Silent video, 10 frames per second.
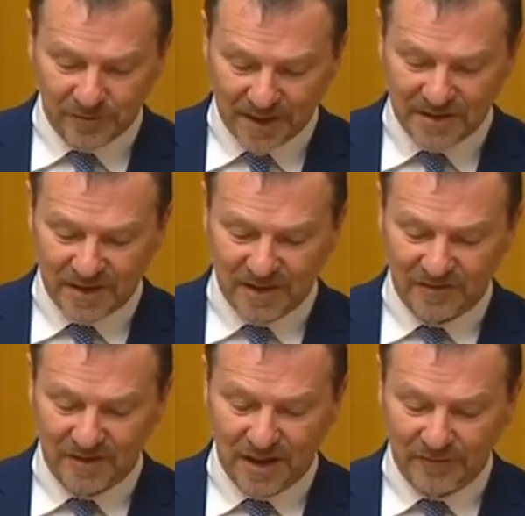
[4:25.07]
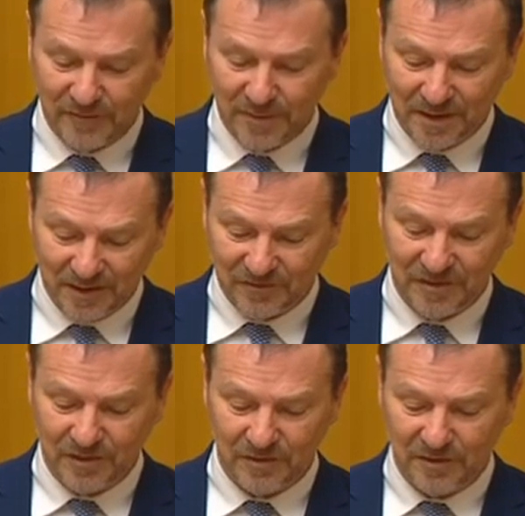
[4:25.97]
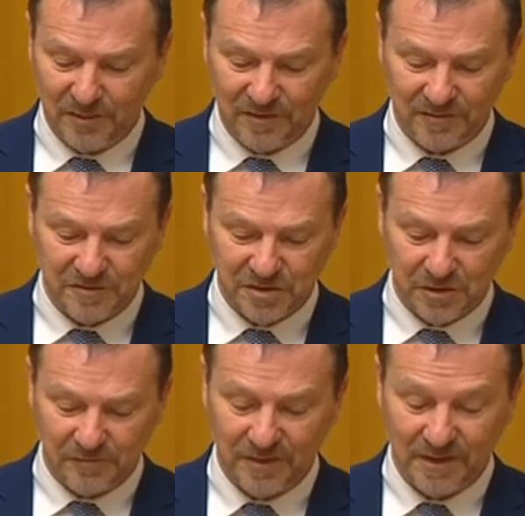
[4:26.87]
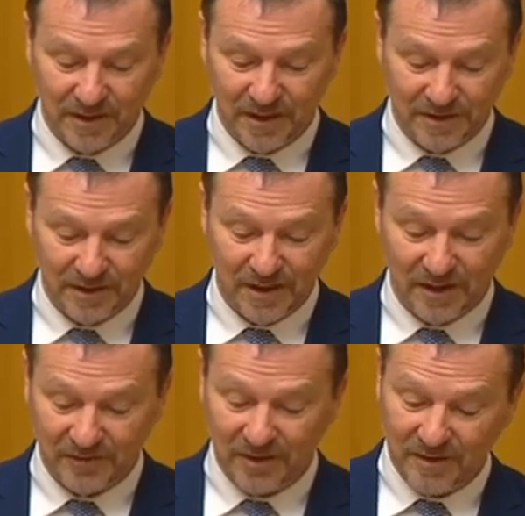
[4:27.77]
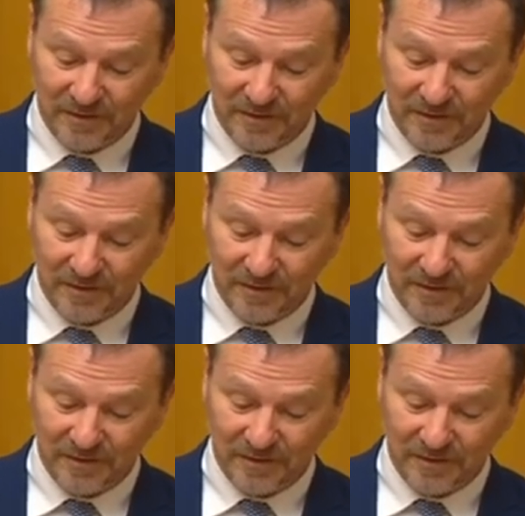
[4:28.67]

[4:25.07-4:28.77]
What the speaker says: of aged care staff have been left sitting on the minister's shelf collecting dust.